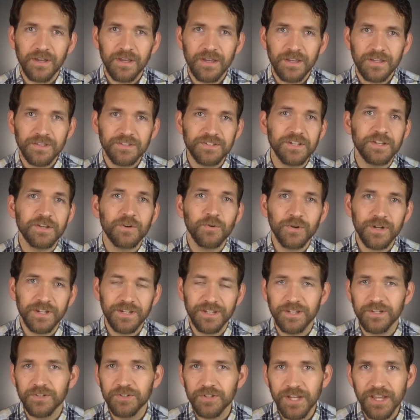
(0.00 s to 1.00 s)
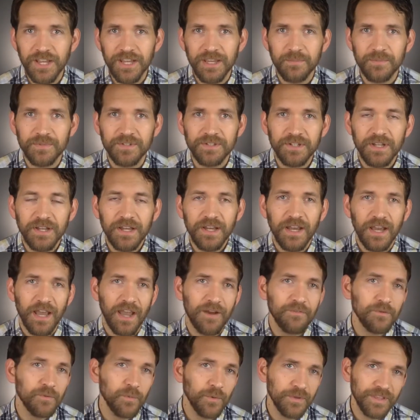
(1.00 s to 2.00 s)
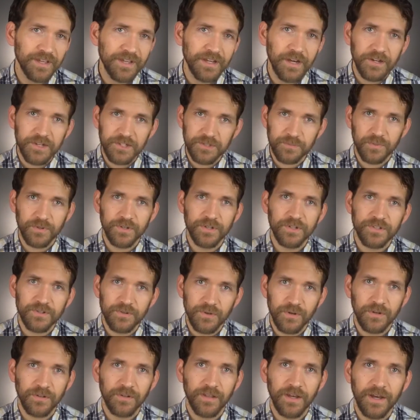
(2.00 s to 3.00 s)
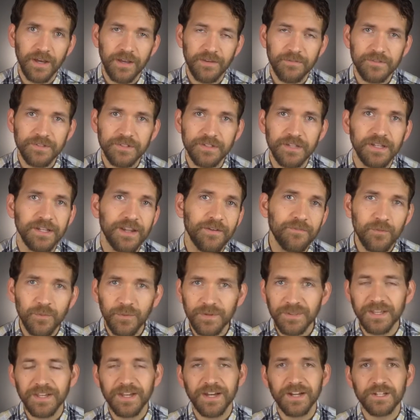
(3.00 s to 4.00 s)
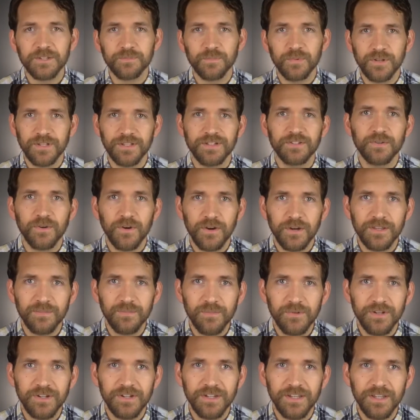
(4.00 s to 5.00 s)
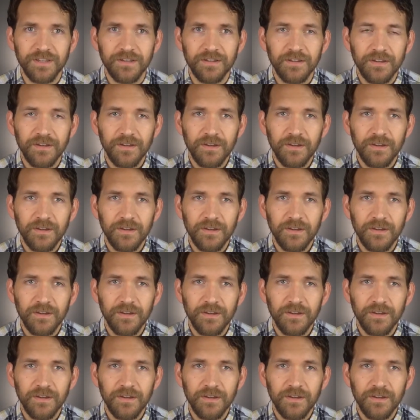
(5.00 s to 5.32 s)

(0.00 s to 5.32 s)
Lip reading: You see, according to James, everyone that God has put into our lives and everyone that God has put into our community,